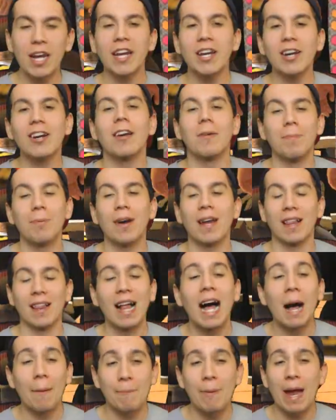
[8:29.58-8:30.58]
we could have played a
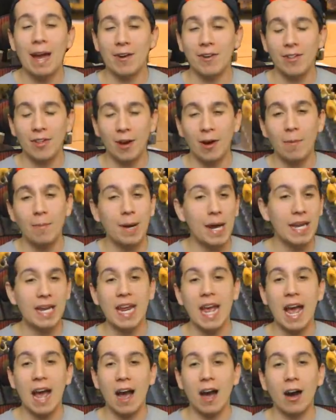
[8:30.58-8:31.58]
lot better, though. But
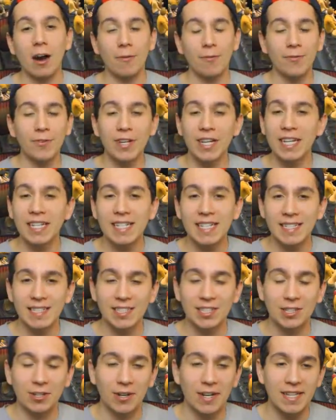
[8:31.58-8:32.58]
yeah, hopefully you did
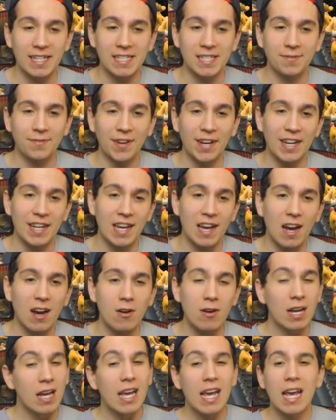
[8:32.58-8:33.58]
enjoy this
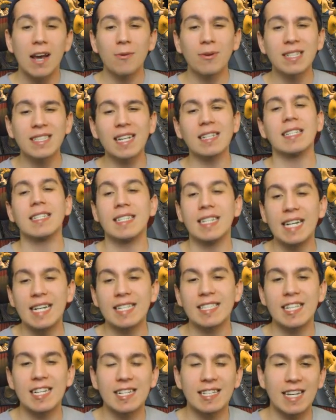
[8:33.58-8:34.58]
video. It was a
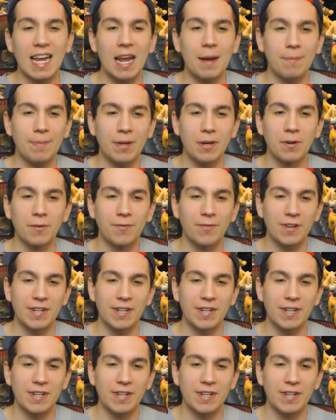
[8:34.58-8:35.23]
decent debut